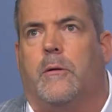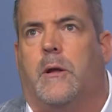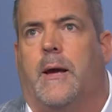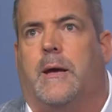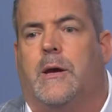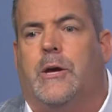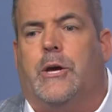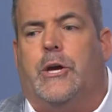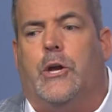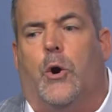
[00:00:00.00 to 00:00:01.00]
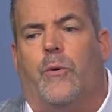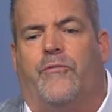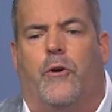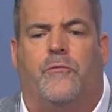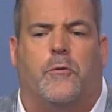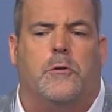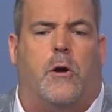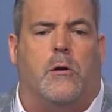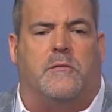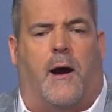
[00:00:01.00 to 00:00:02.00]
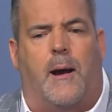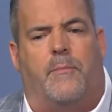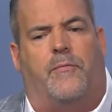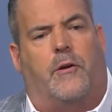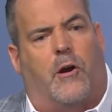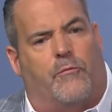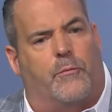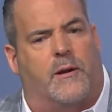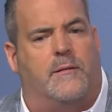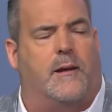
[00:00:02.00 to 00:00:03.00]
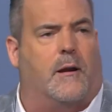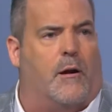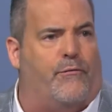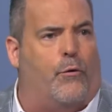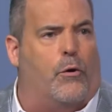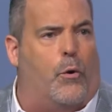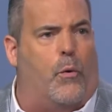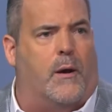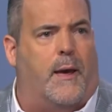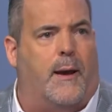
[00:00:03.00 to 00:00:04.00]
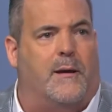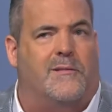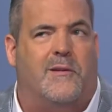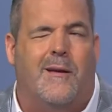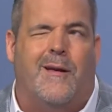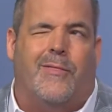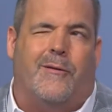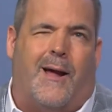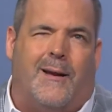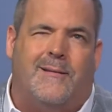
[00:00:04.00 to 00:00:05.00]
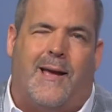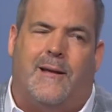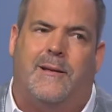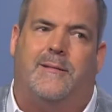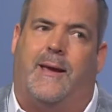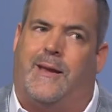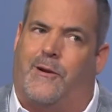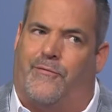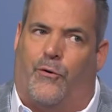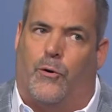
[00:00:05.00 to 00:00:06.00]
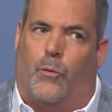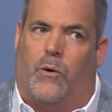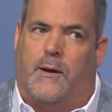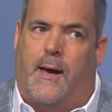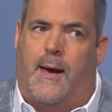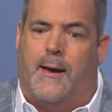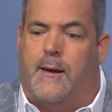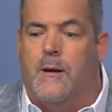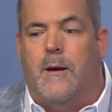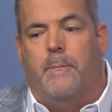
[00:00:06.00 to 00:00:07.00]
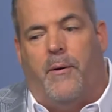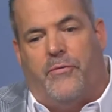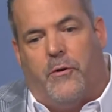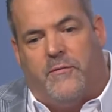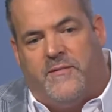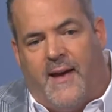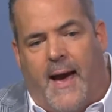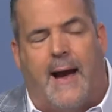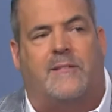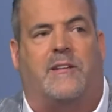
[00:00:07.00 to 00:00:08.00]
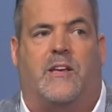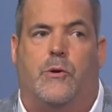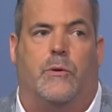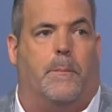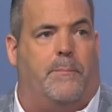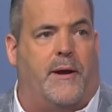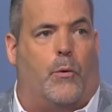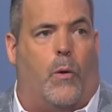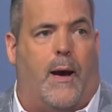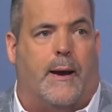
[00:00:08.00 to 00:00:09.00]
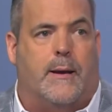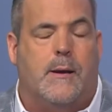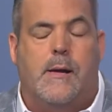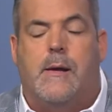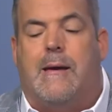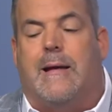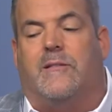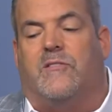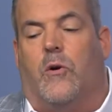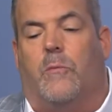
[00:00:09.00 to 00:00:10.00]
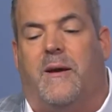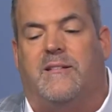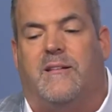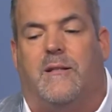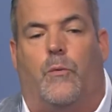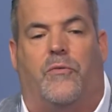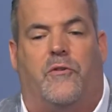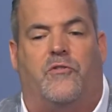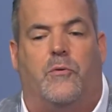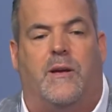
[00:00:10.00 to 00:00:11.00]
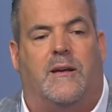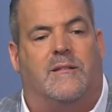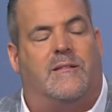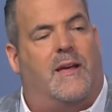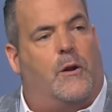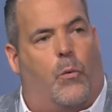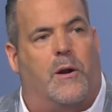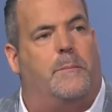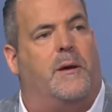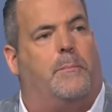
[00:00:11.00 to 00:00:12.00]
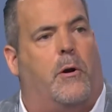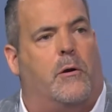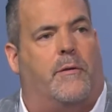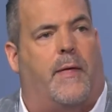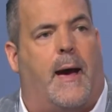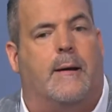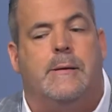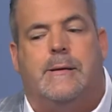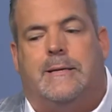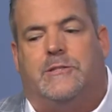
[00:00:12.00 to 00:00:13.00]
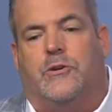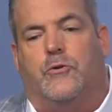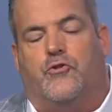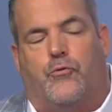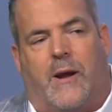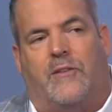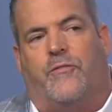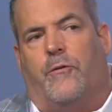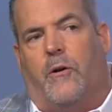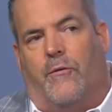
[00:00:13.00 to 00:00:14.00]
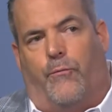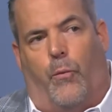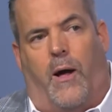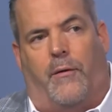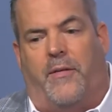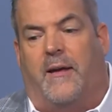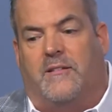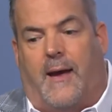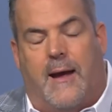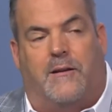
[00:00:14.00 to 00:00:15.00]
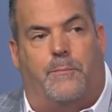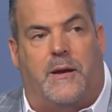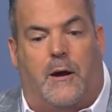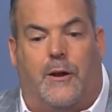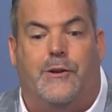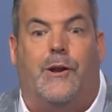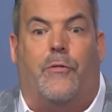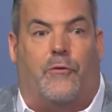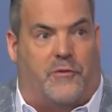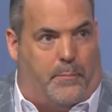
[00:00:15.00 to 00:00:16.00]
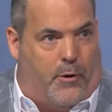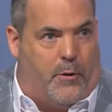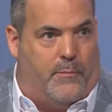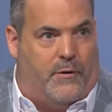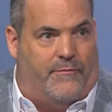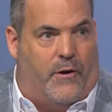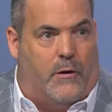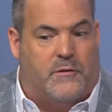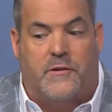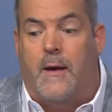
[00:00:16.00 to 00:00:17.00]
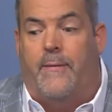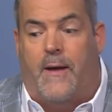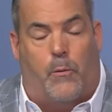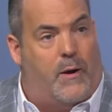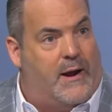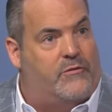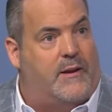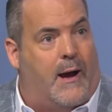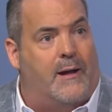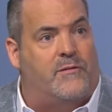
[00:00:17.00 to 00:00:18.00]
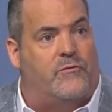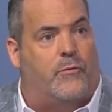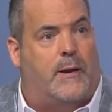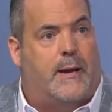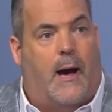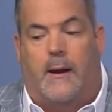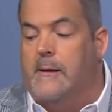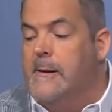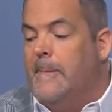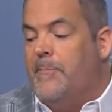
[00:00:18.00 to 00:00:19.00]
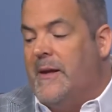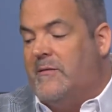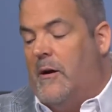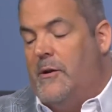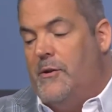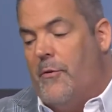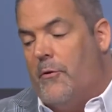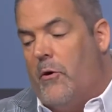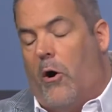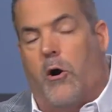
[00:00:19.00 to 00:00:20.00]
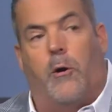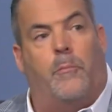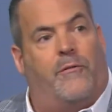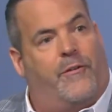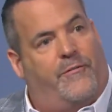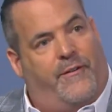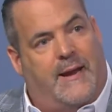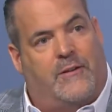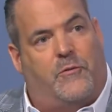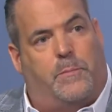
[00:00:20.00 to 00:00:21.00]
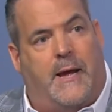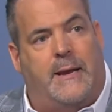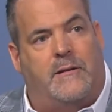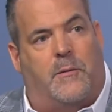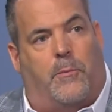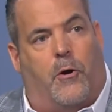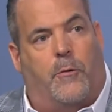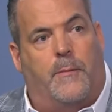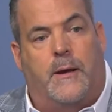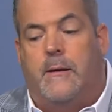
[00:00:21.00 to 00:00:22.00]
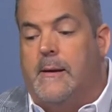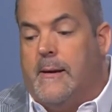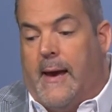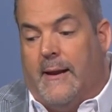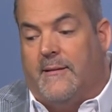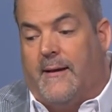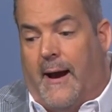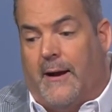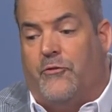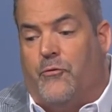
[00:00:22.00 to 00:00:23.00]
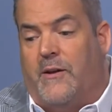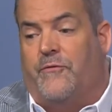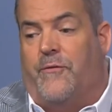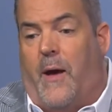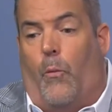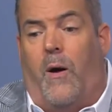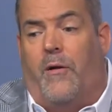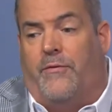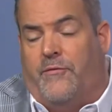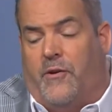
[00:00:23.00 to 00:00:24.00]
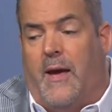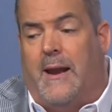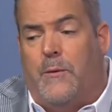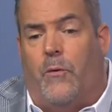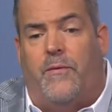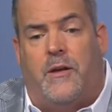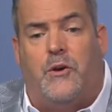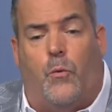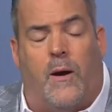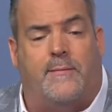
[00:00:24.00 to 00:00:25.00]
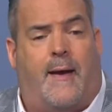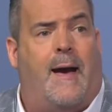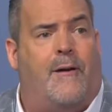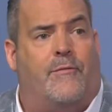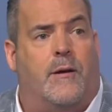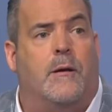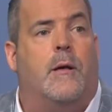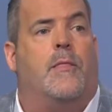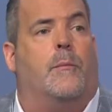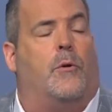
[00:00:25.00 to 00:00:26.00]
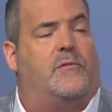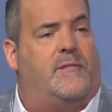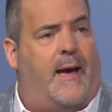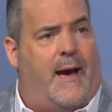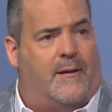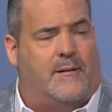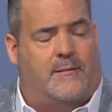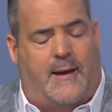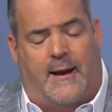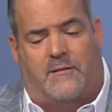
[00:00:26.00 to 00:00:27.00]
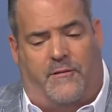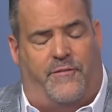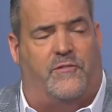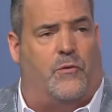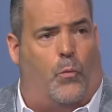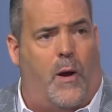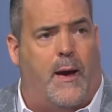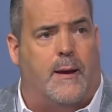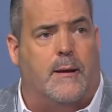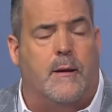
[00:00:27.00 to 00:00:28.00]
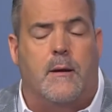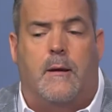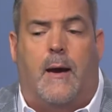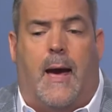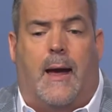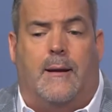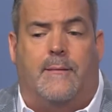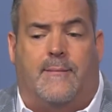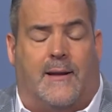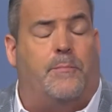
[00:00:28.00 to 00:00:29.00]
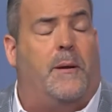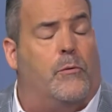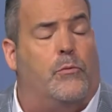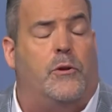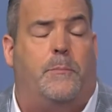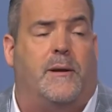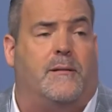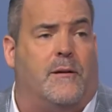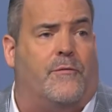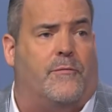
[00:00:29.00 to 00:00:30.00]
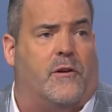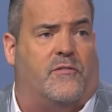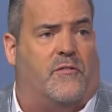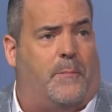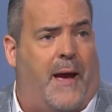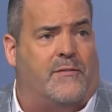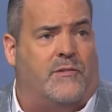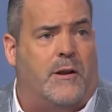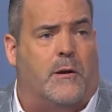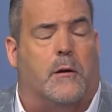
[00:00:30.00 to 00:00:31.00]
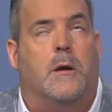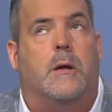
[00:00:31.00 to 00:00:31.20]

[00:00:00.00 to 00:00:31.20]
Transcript: like, you know, we've heard for a long time that the government can take our 401ks. They're not exactly taking your 401k, but they're taxing you in a big way. And so basically what they're doing is they don't want to be a part of that. And so transfer of wealth has gotten to be another department of ours that we're actually concentrating on. It's another arm of our financial planning department, and it's how to transfer that wealth to anyone that you want to have it the most tax efficient way. And that's been a really big deal for us this past year.